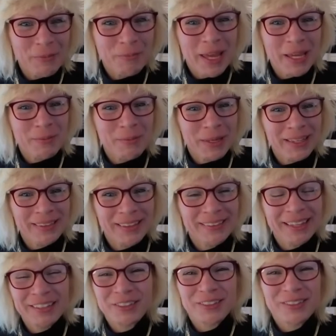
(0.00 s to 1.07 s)
may be that
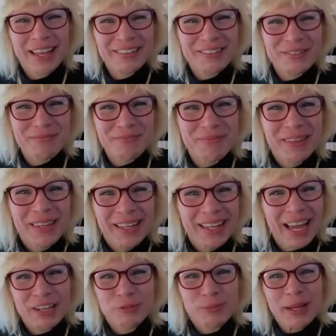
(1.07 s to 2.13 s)
they just get some
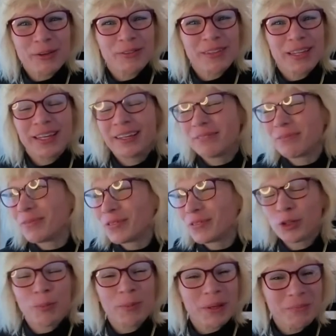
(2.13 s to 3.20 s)
cash back on their
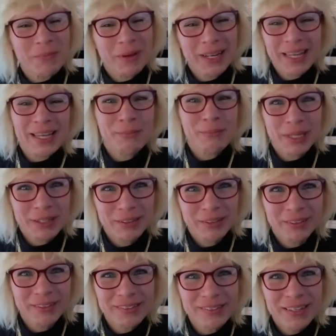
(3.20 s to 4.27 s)
shopping money
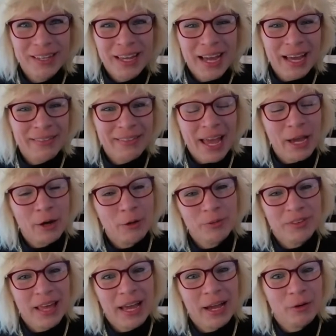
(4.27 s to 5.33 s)
and that helps
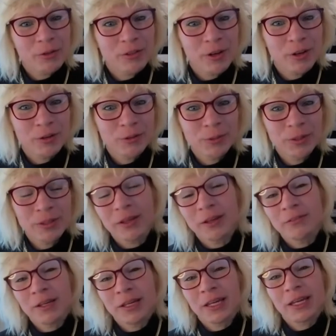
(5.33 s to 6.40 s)
their household. With
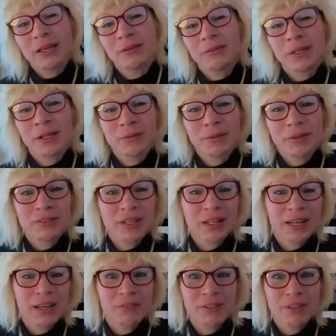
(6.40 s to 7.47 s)
over here, you know, we
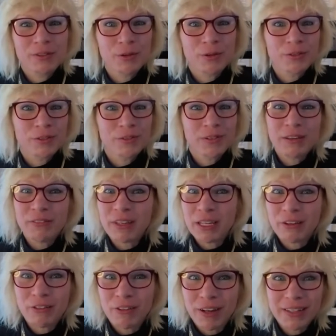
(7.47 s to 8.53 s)
certainly have this cost of living
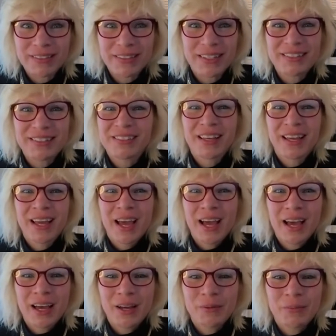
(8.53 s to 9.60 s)
crisis,
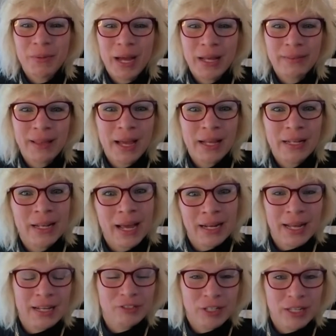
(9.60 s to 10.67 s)
and
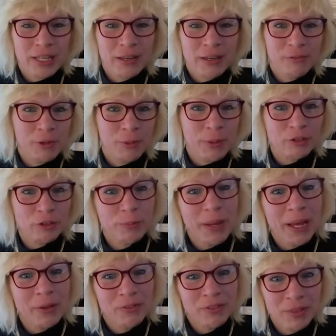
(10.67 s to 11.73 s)
actually a few extra
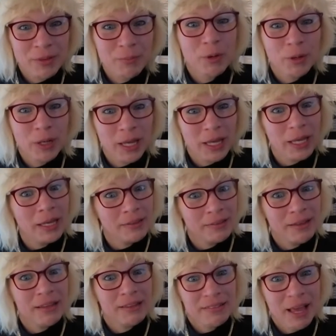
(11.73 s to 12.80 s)
pounds in the pocket
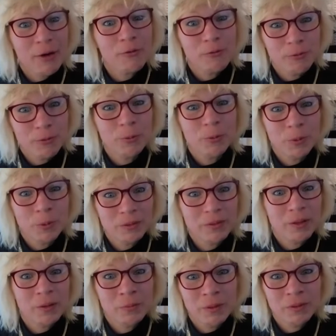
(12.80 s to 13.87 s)
is helpful with
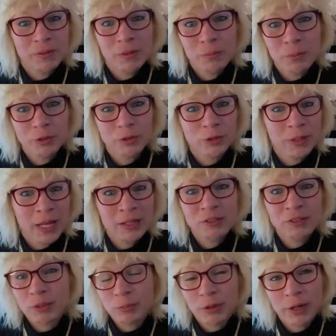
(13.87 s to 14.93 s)
the push on
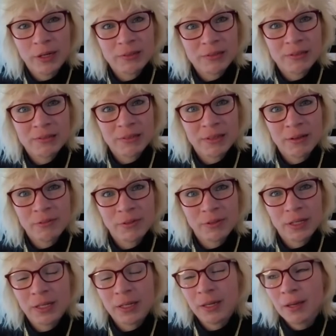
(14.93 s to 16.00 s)
energy prices and
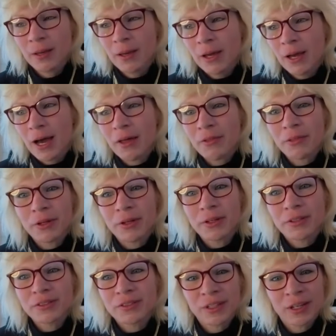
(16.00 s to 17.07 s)
everything.
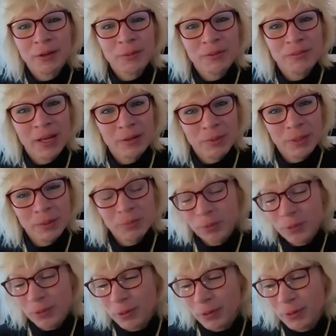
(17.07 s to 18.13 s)
Others, you know, we've had people
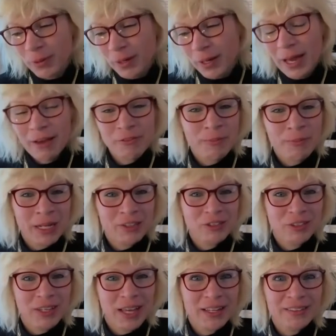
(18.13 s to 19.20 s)
who haven't managed
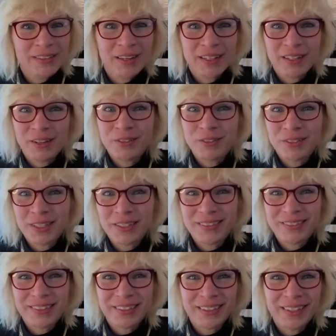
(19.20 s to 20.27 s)
to get a
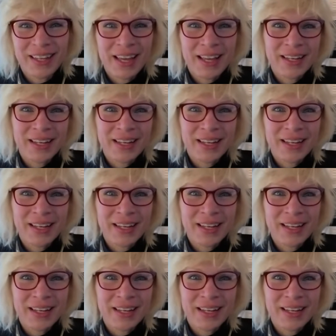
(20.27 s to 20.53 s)
diagnosis, and